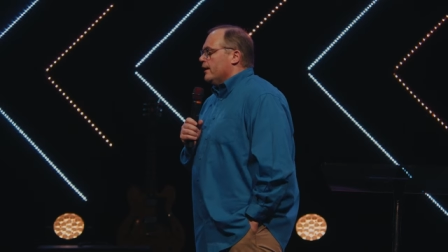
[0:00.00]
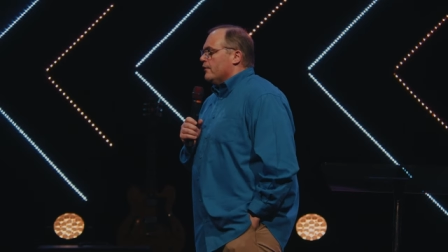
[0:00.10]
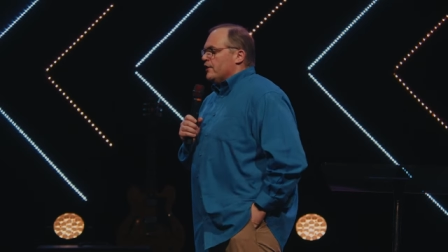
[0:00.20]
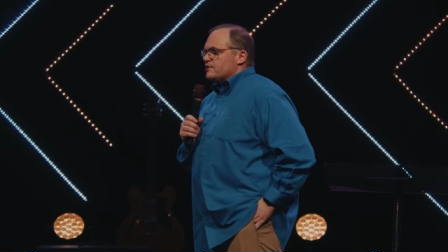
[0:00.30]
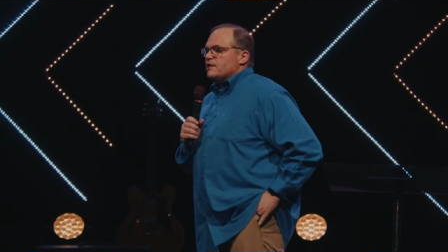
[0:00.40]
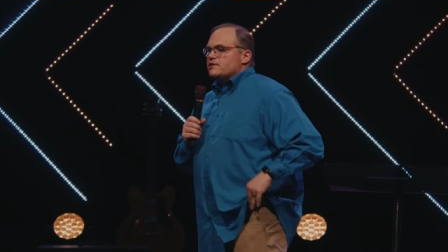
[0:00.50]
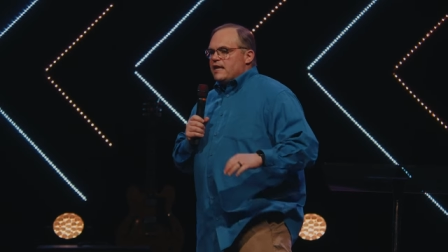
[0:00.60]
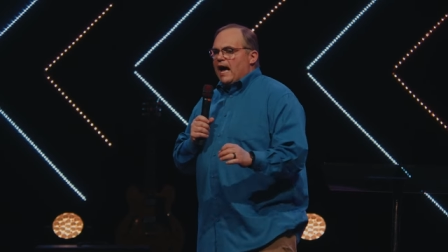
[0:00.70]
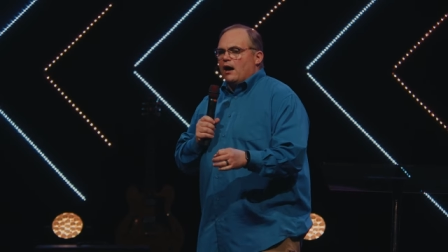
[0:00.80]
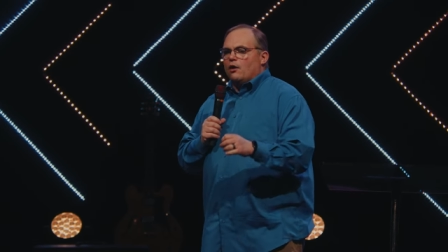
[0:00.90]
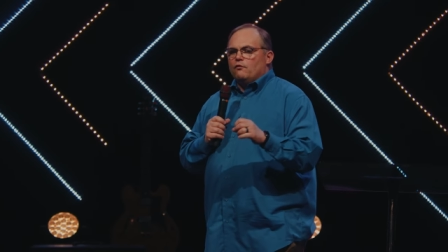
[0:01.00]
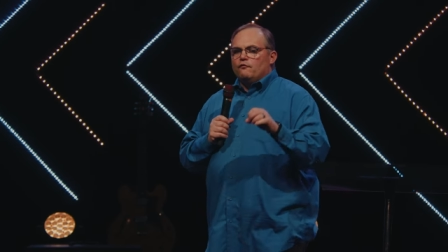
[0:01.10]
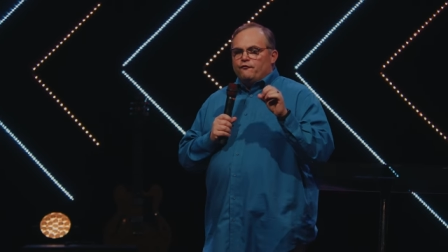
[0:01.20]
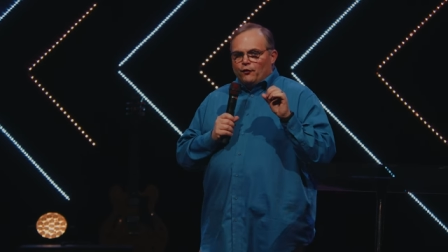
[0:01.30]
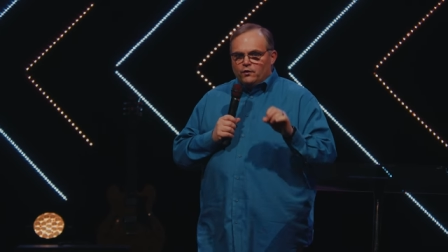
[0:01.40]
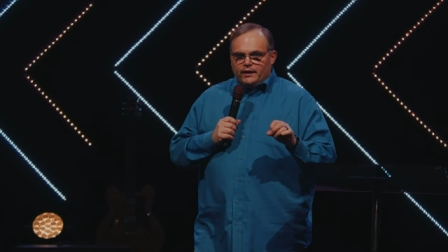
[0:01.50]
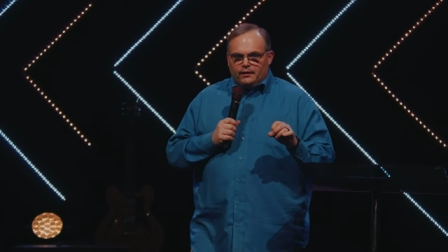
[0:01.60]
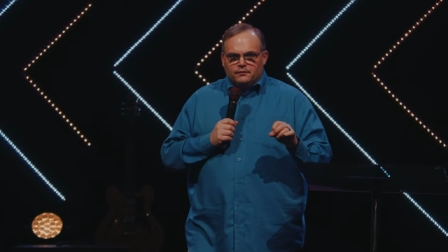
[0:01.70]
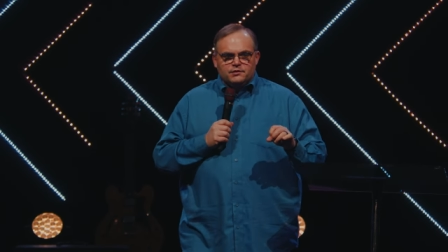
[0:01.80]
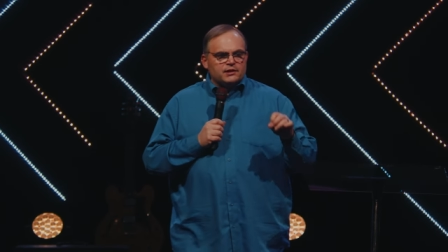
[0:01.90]
This is now fully,
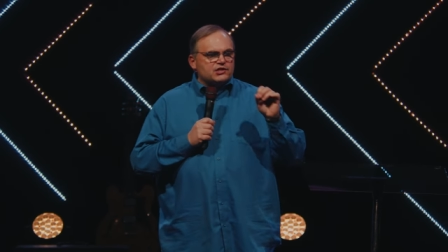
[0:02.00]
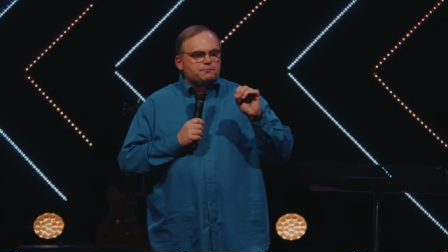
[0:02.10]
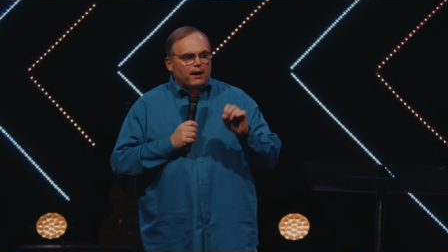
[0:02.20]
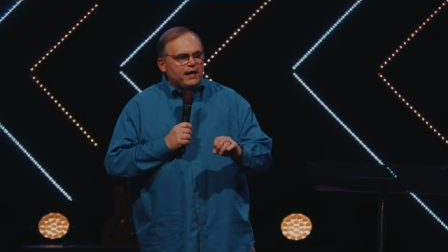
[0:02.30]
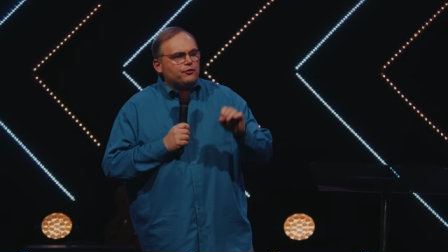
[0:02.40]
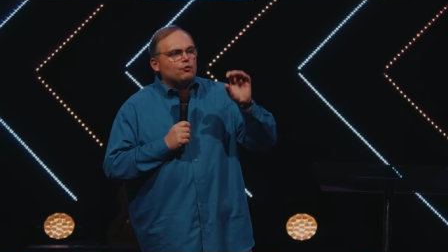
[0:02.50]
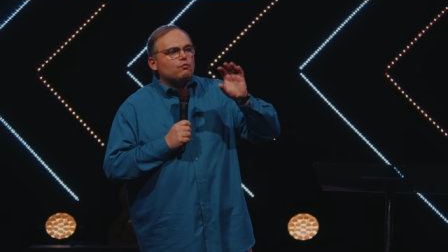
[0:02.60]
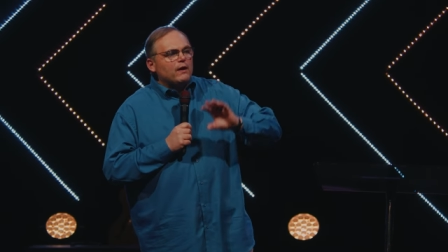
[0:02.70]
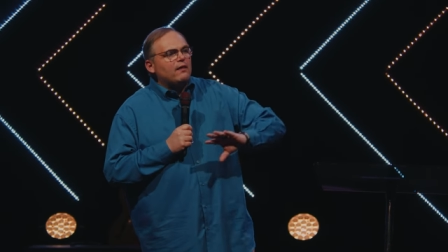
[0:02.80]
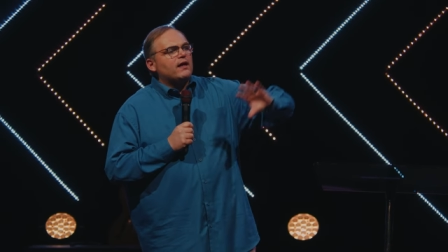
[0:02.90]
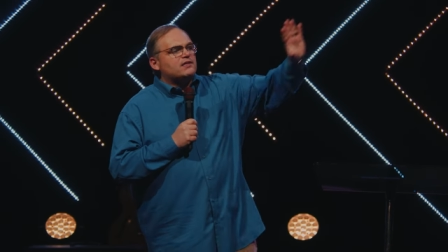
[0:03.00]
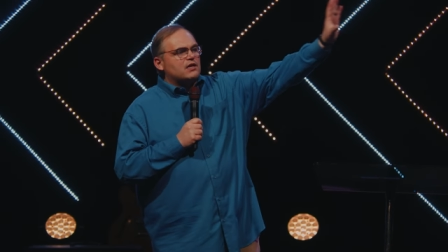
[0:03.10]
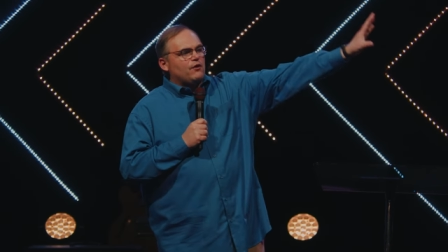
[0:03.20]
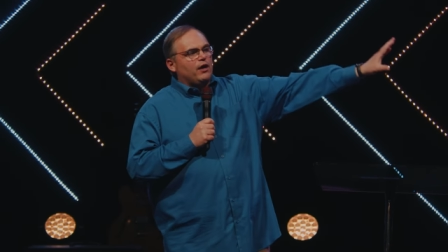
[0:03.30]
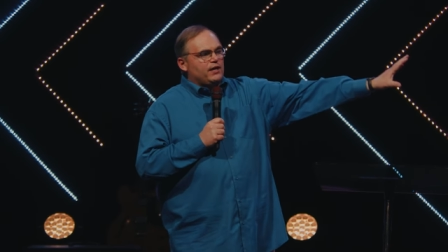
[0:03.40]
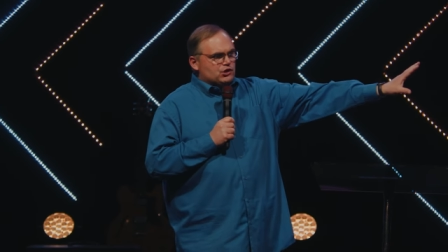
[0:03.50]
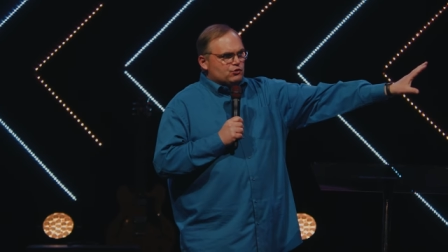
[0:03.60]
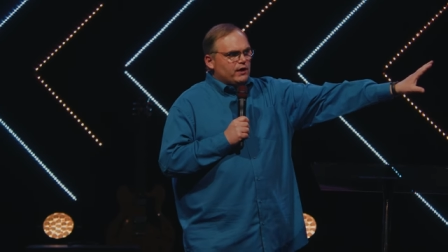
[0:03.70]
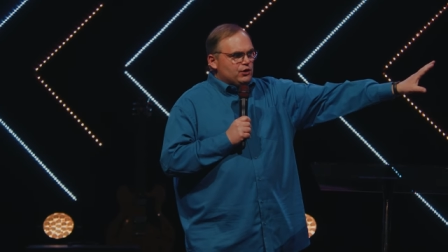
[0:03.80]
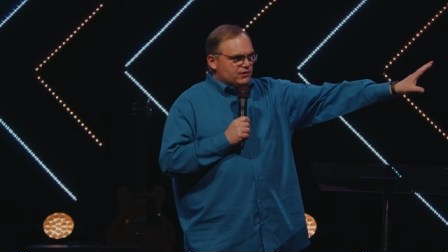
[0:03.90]
despite the relics of our
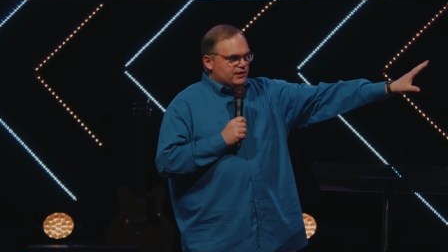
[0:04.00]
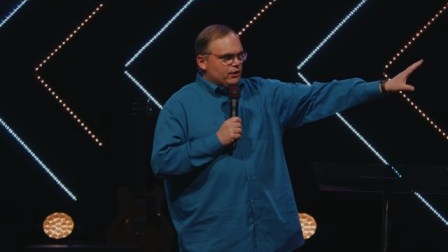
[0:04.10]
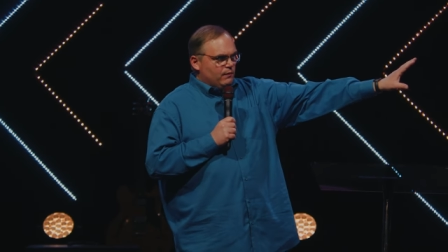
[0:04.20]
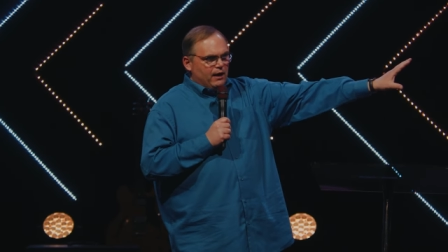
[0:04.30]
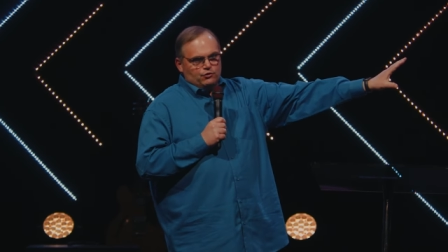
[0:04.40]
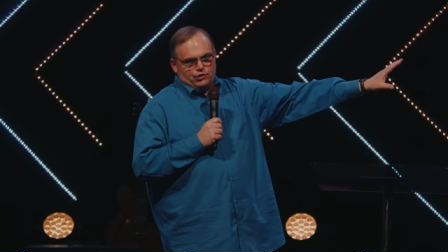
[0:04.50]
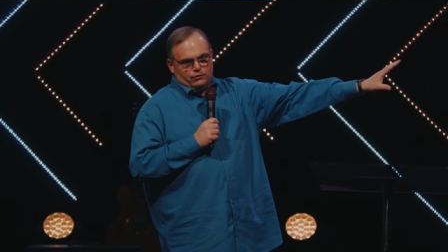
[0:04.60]
history you see around you,